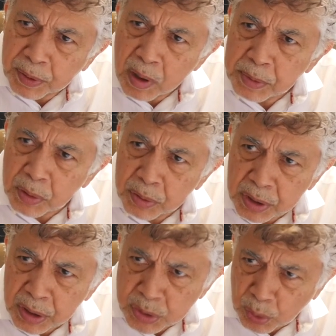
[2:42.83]
coming out
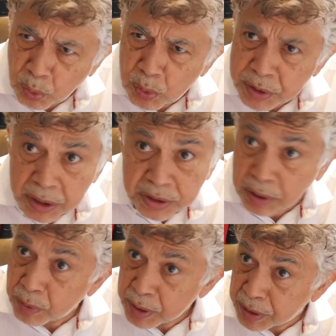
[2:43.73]
of the schools, and it's a
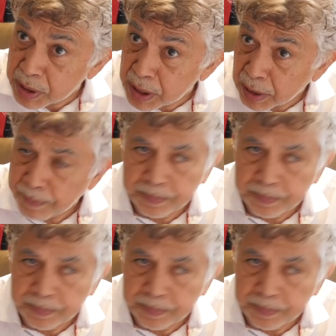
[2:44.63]
great thing.